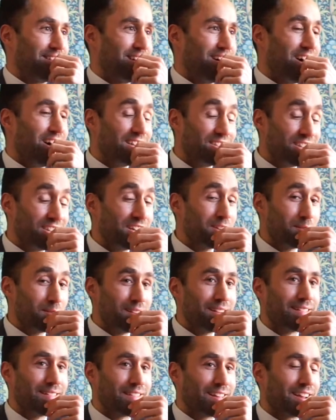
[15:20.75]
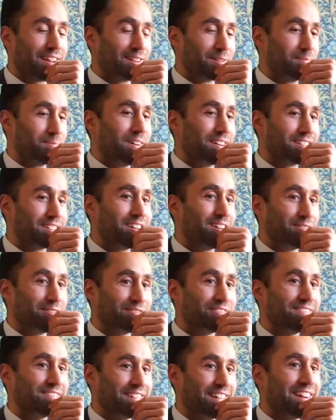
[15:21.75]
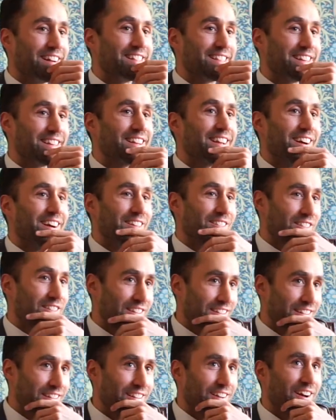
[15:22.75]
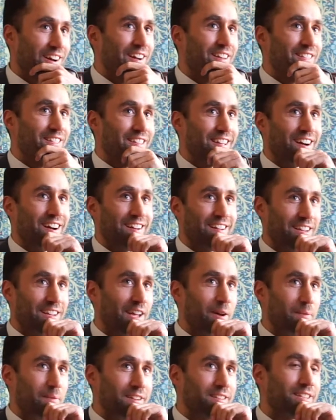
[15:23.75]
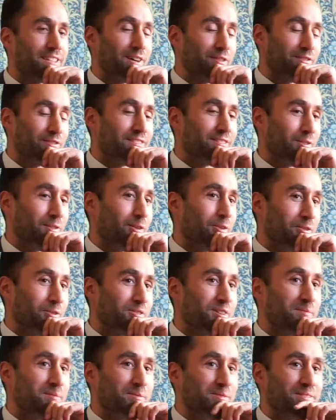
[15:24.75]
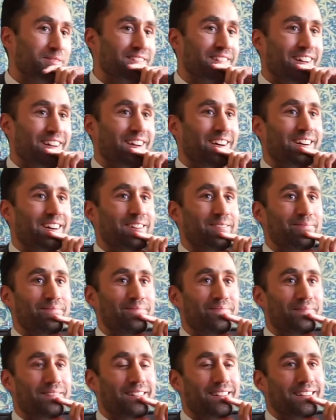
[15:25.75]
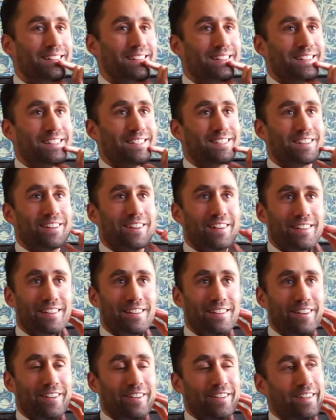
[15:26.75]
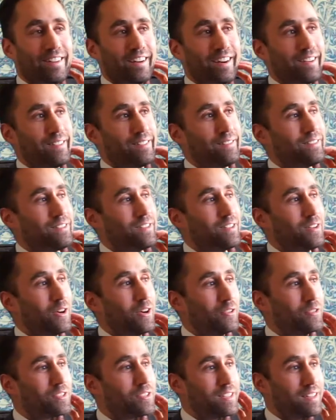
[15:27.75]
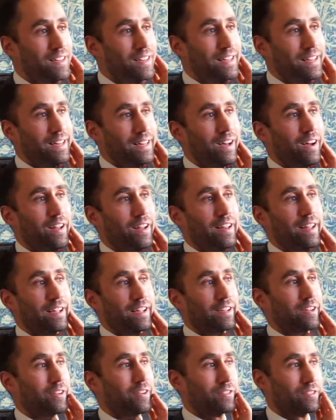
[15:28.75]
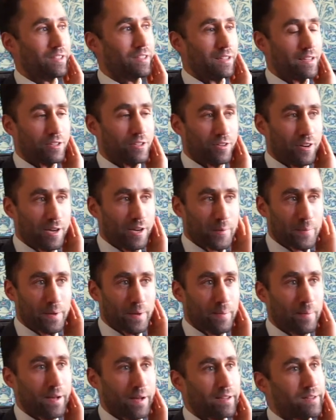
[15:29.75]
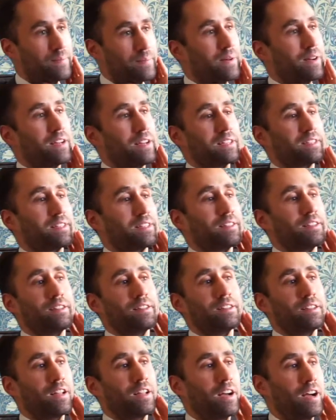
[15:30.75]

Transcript: I genuinely think it's myself. I think I can get myself into a lot of trouble. So I'm constantly learning, constantly trying to be a better person.